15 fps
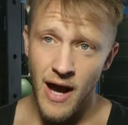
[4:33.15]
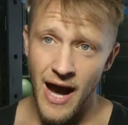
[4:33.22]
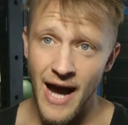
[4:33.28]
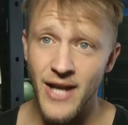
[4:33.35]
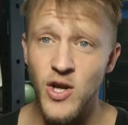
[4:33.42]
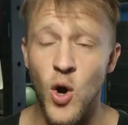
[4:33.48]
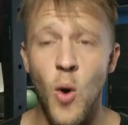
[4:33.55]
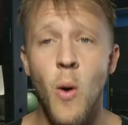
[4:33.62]

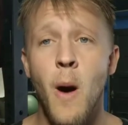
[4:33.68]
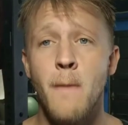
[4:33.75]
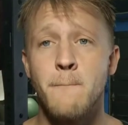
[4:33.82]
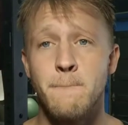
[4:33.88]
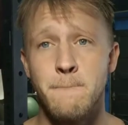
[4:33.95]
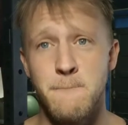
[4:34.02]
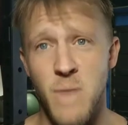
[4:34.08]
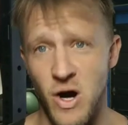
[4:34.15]
I know
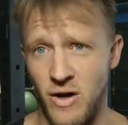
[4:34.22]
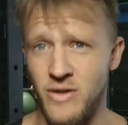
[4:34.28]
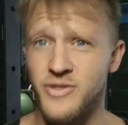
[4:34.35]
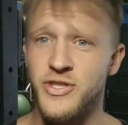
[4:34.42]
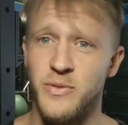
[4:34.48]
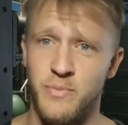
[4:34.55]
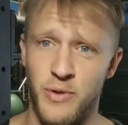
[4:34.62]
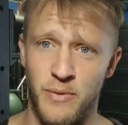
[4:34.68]

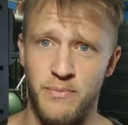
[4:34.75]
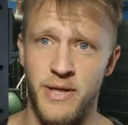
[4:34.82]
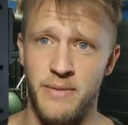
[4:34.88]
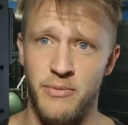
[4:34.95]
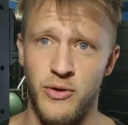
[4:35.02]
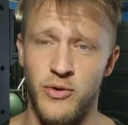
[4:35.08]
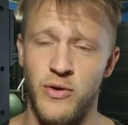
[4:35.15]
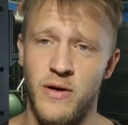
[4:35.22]
multiple
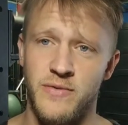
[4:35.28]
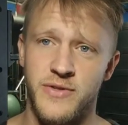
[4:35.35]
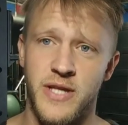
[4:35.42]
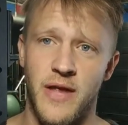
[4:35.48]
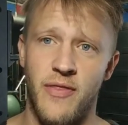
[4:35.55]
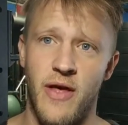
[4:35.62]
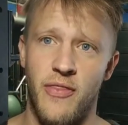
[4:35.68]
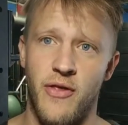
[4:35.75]
people who have
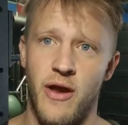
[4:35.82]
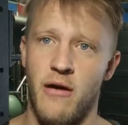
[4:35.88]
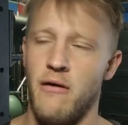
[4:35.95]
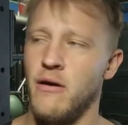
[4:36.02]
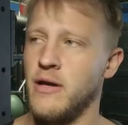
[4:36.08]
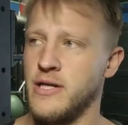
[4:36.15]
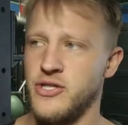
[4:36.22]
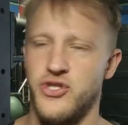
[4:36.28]
said that they
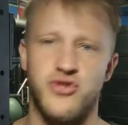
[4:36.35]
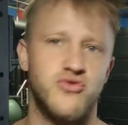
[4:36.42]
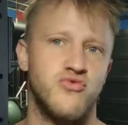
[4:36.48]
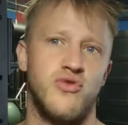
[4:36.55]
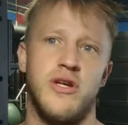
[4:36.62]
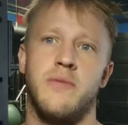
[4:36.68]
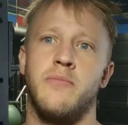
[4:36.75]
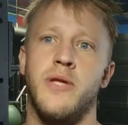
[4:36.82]
are
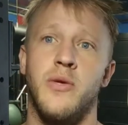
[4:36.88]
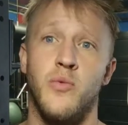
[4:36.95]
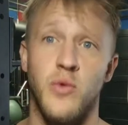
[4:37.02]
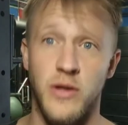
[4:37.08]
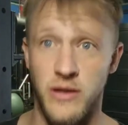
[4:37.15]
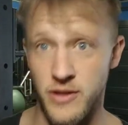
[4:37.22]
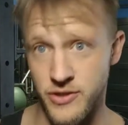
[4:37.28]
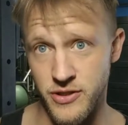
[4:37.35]
extremely
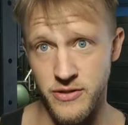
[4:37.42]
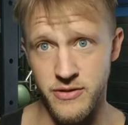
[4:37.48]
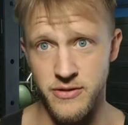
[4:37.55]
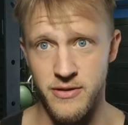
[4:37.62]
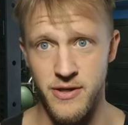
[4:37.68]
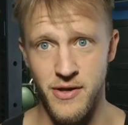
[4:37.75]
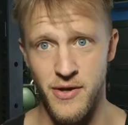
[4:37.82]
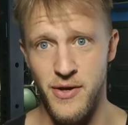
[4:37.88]

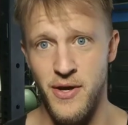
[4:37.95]
religious